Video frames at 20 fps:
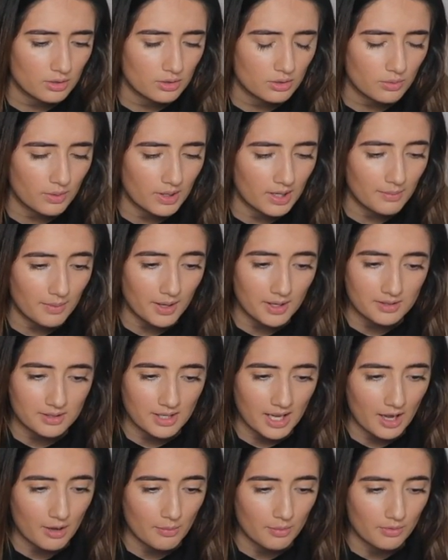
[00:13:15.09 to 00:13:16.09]
20 miles
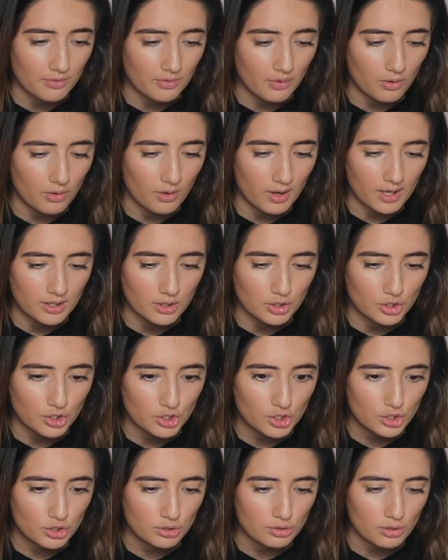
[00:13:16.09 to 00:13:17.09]
an hour before and you're
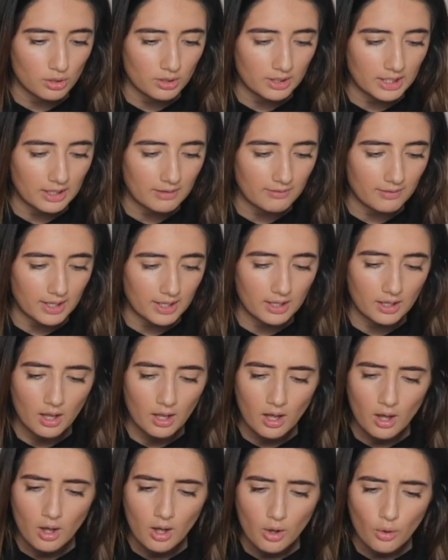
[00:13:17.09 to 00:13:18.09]
just not leaving.
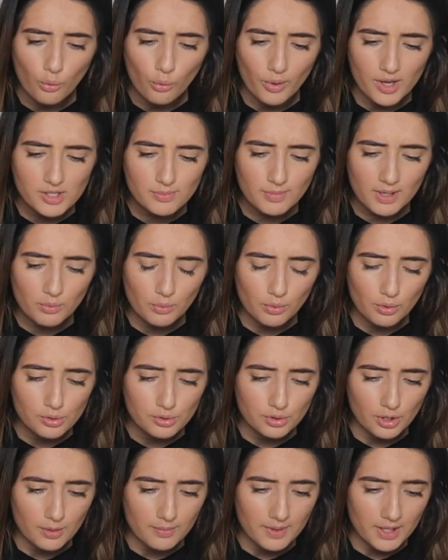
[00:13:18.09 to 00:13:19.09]
Where's my
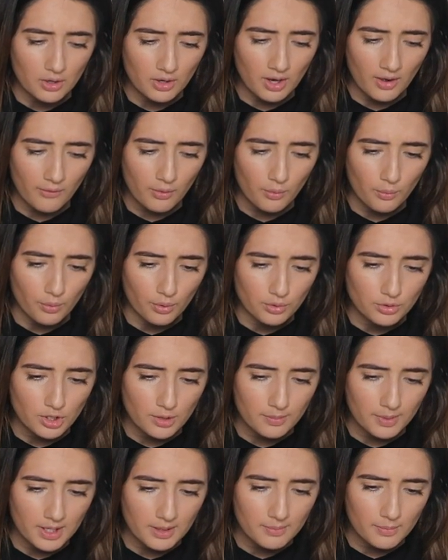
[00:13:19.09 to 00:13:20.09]
wardrobe? They don't have a
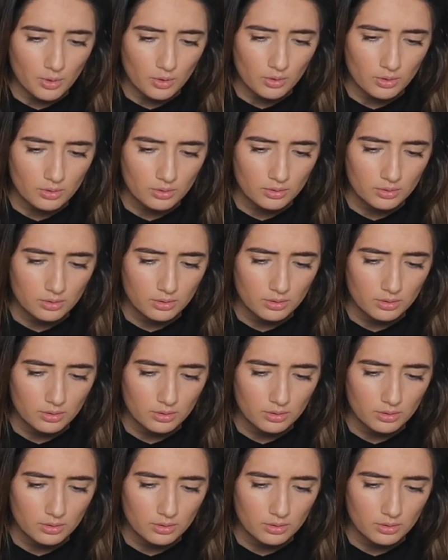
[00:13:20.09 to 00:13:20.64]
wardrobe anymore.